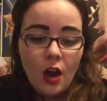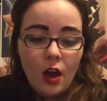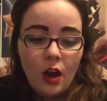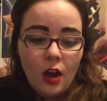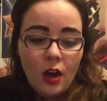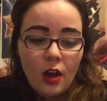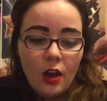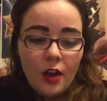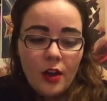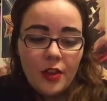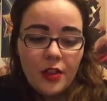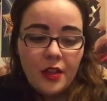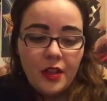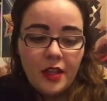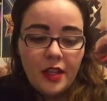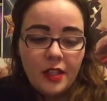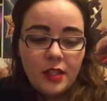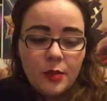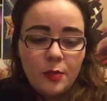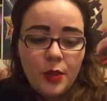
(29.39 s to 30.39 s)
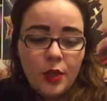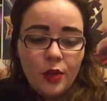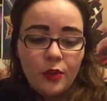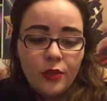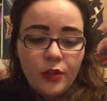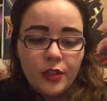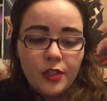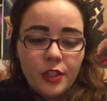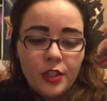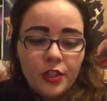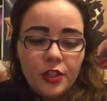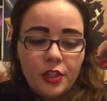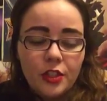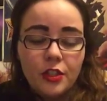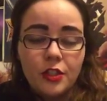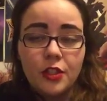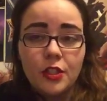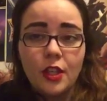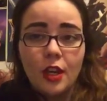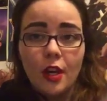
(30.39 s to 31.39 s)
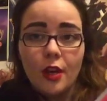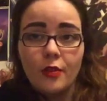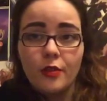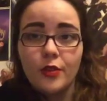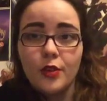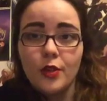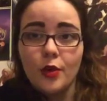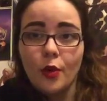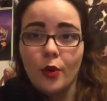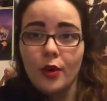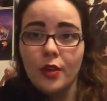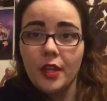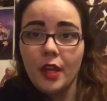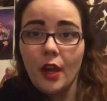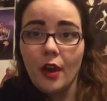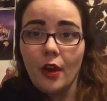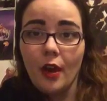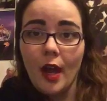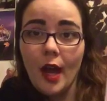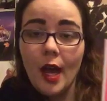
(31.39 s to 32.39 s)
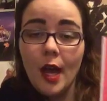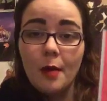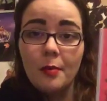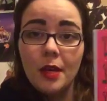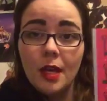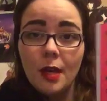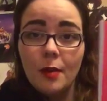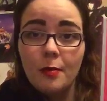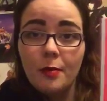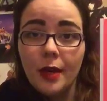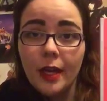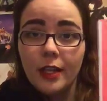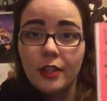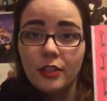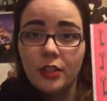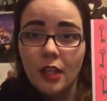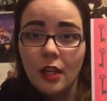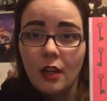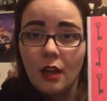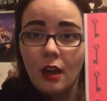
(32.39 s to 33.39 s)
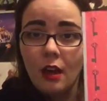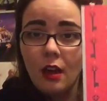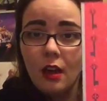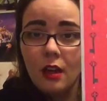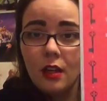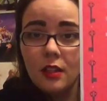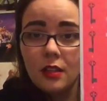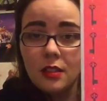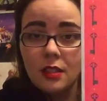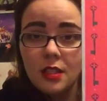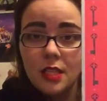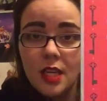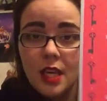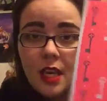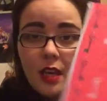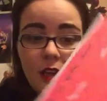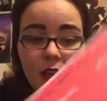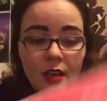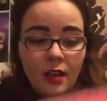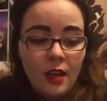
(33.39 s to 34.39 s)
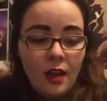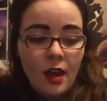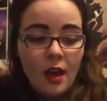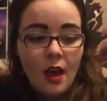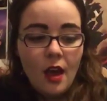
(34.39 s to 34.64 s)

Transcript: are these beautiful editions of Northanger Abbey by Jane Austen,